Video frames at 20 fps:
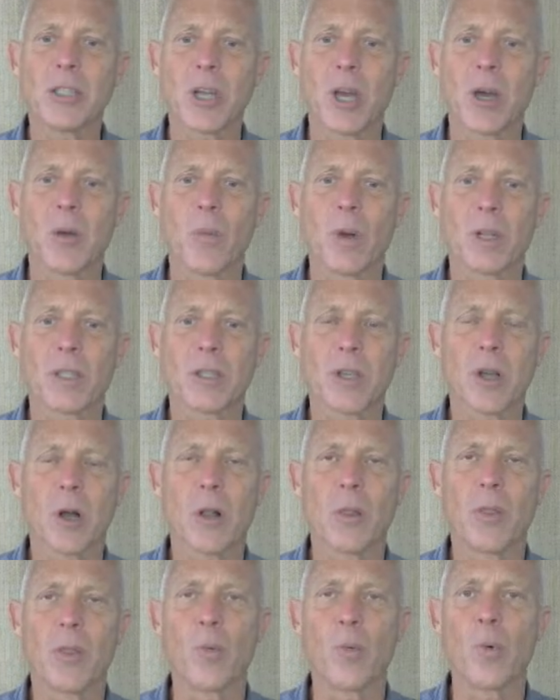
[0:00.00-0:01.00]
on what's
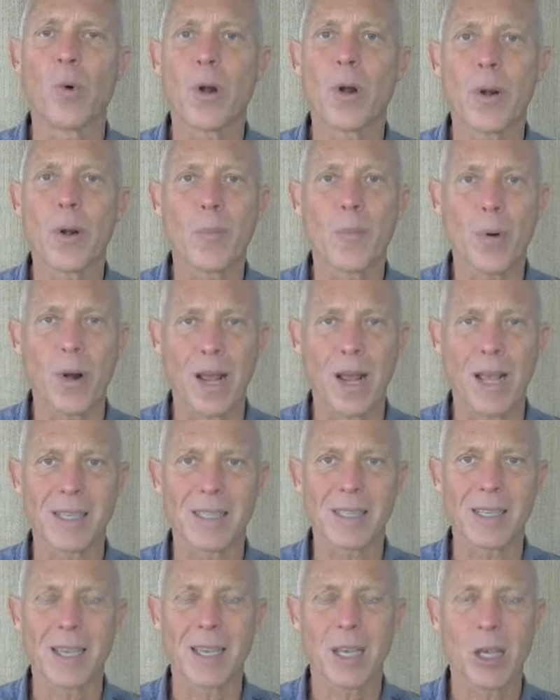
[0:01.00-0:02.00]
called the
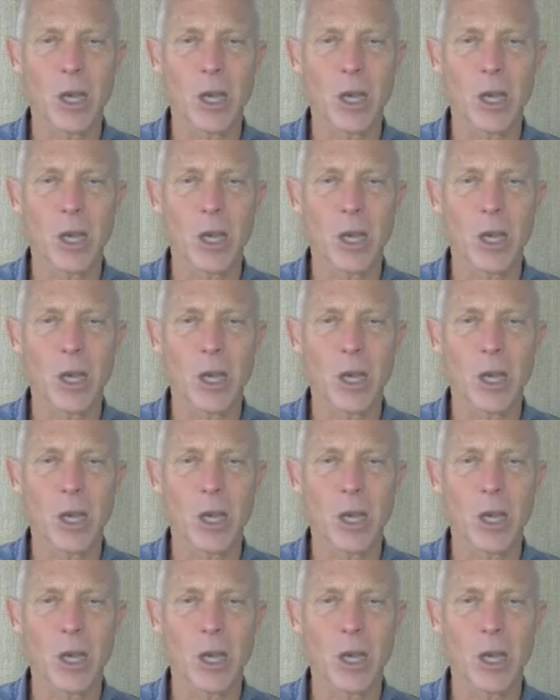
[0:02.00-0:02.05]
WordPress